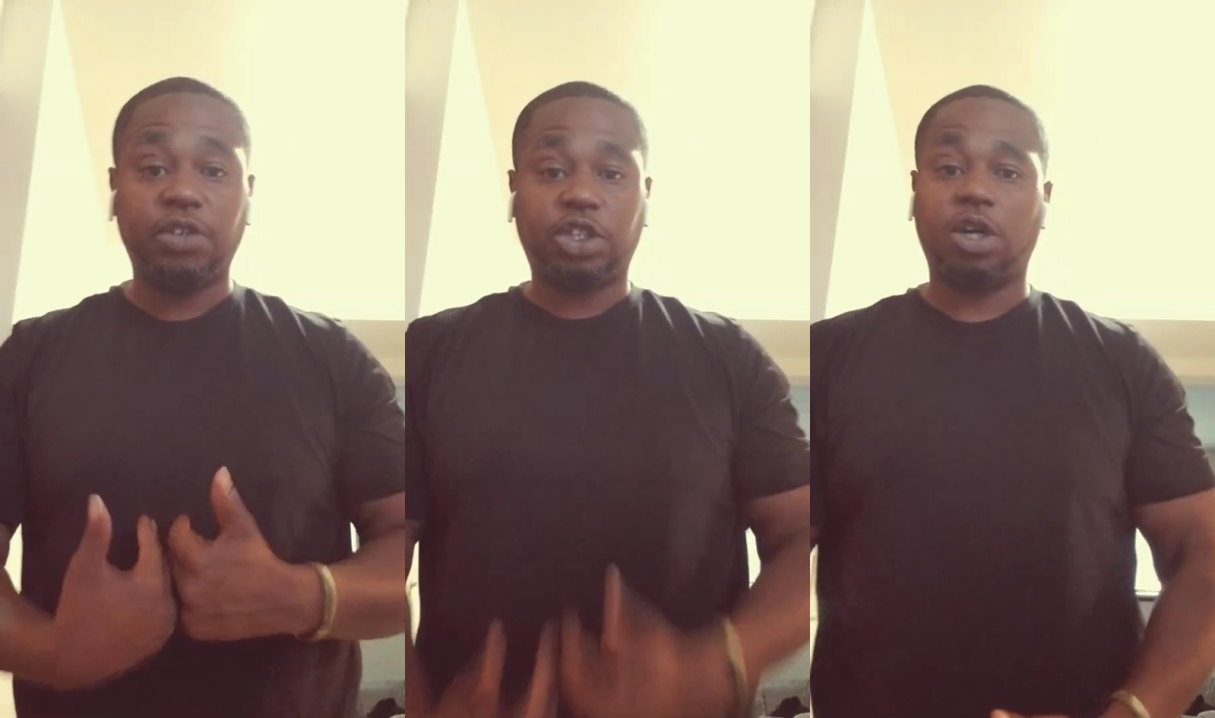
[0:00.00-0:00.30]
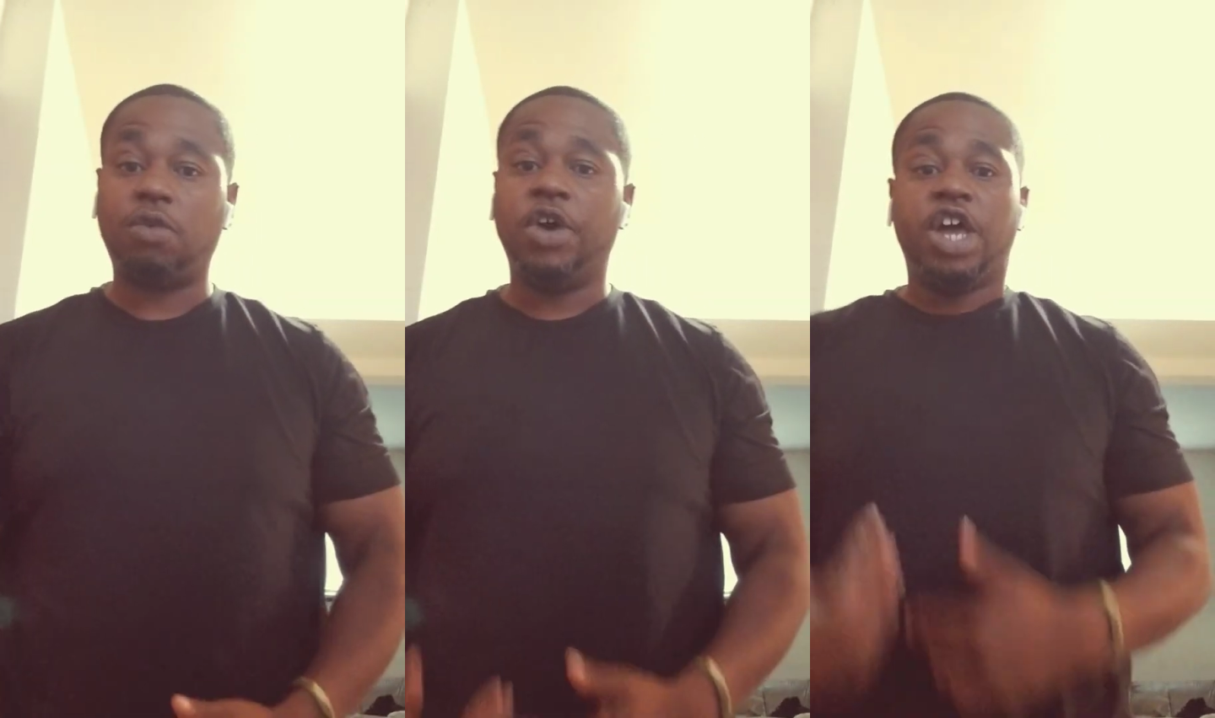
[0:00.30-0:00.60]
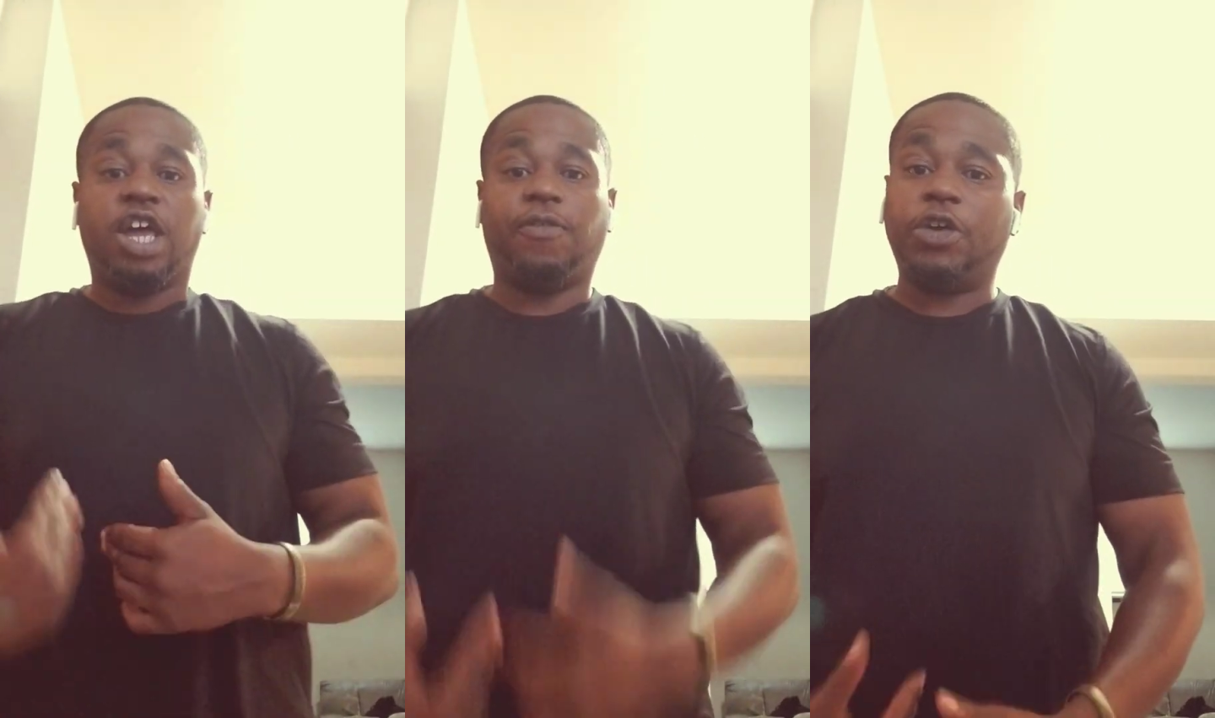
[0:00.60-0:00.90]
So
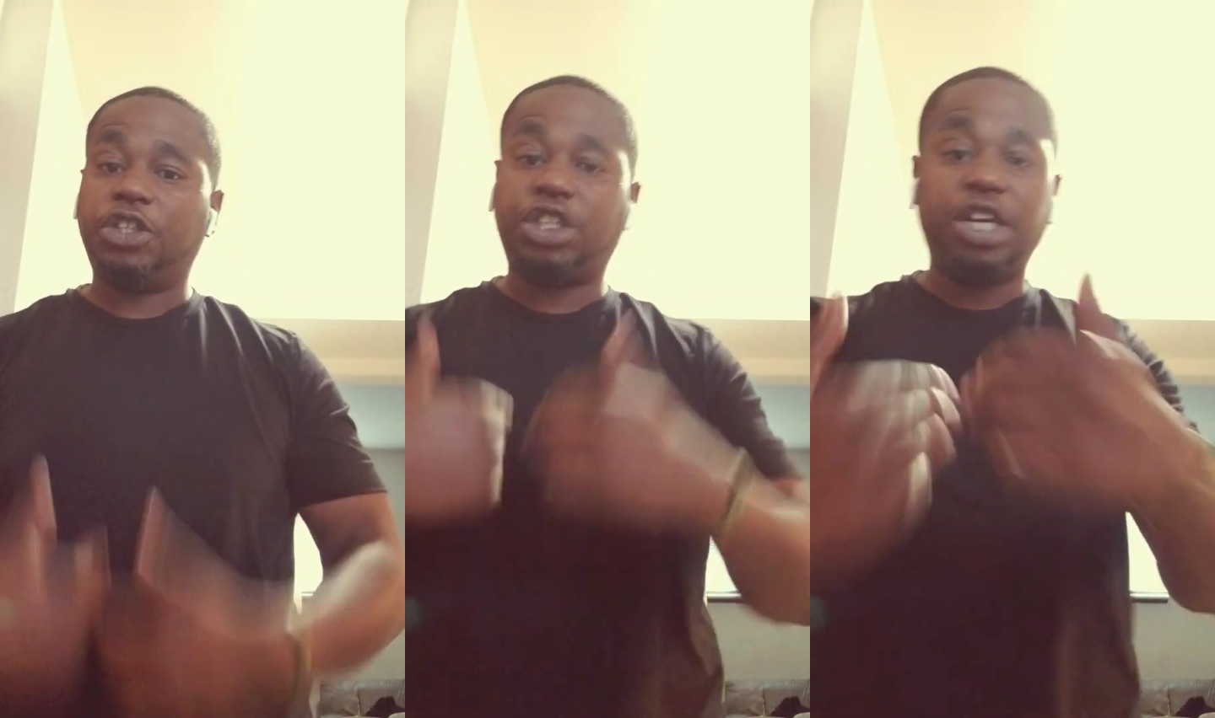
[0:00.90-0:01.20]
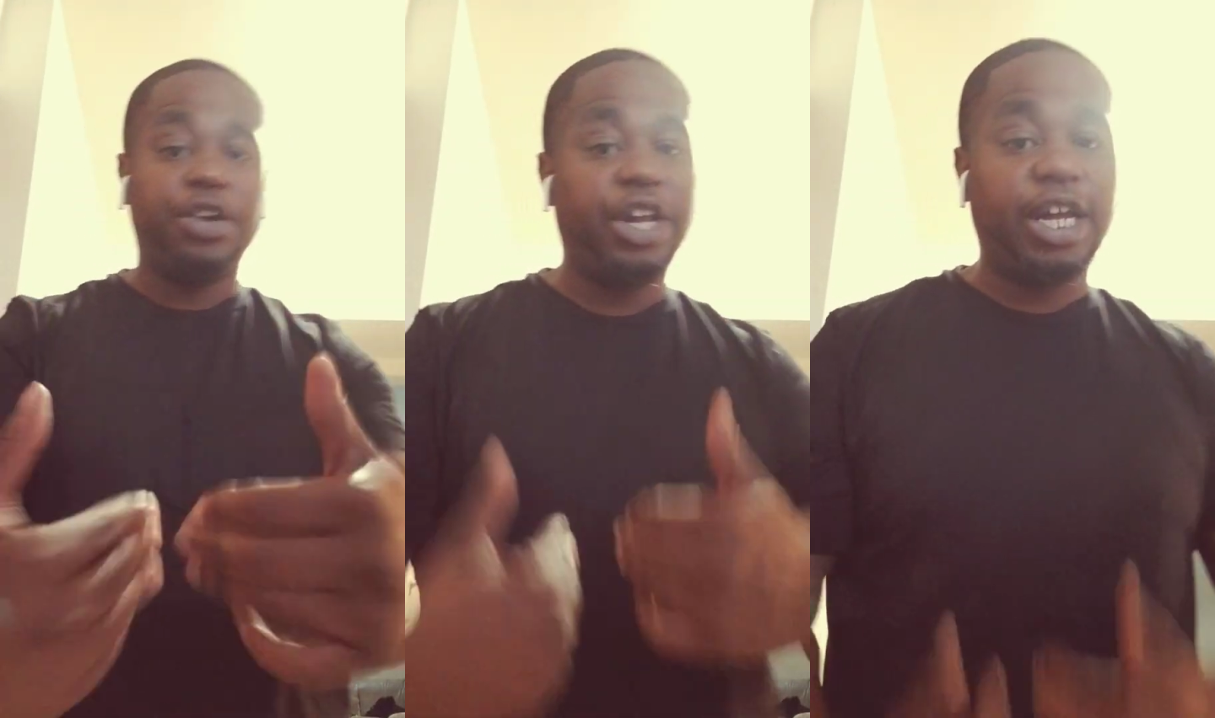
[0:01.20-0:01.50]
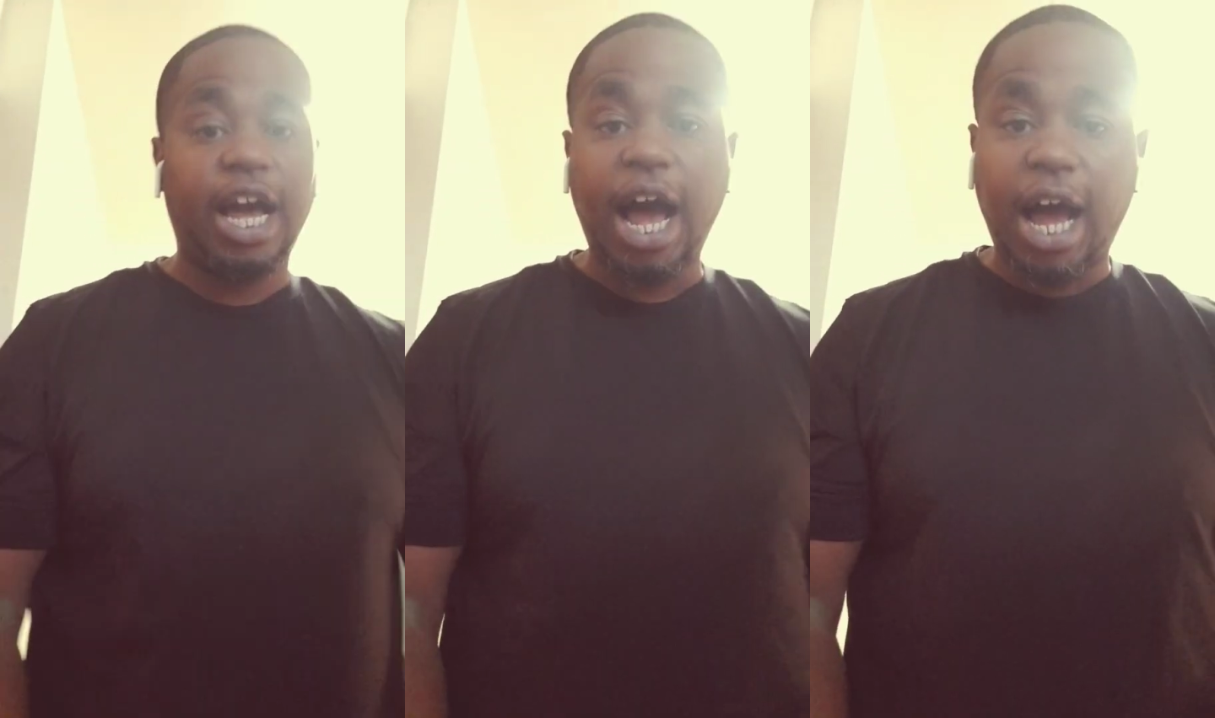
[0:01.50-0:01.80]
if you're centered in
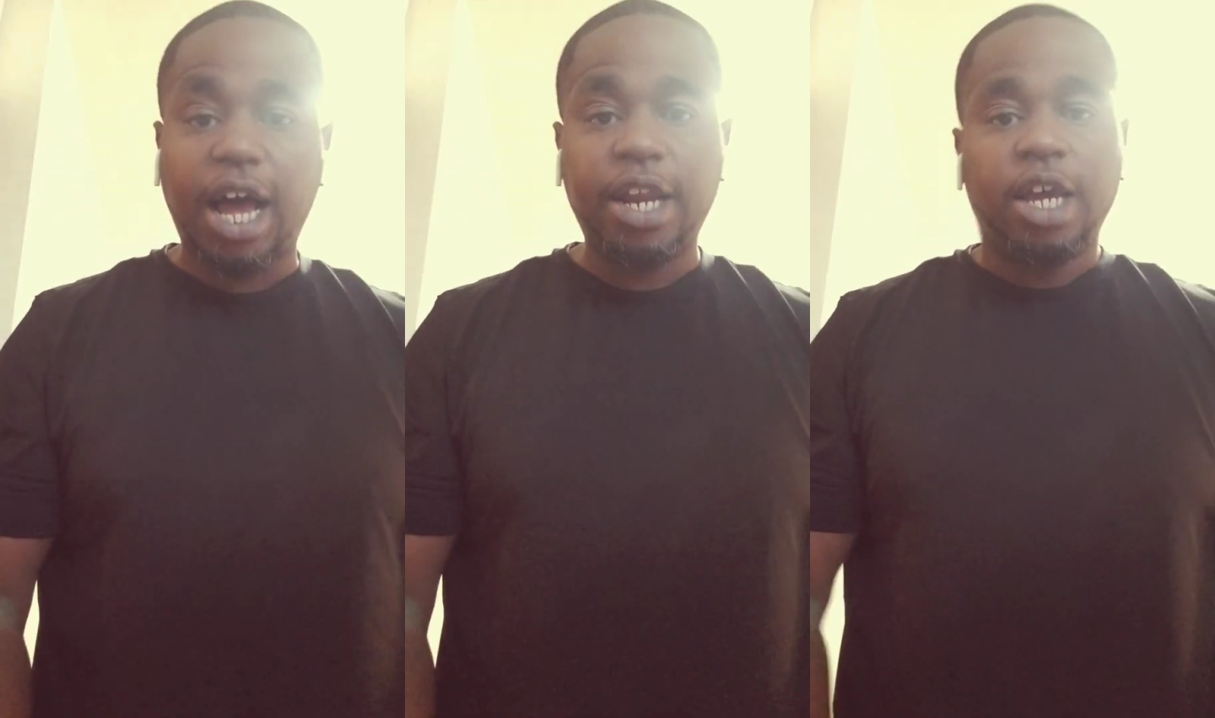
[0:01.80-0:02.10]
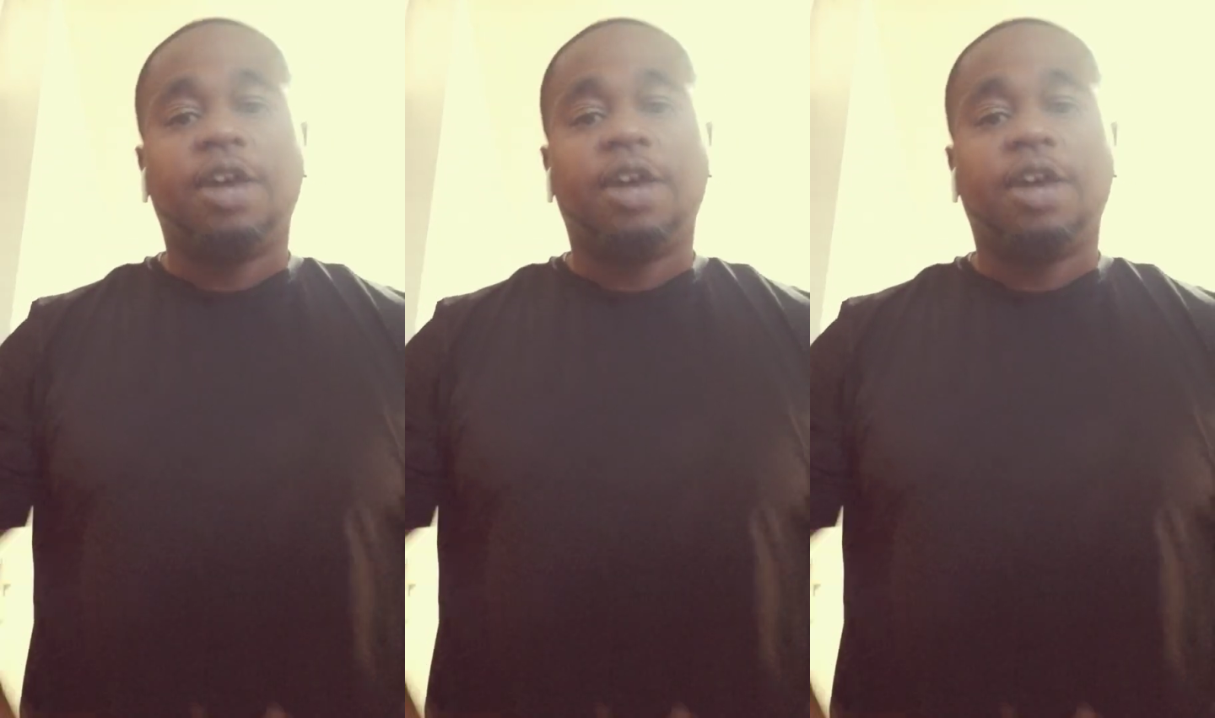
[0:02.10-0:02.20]
God,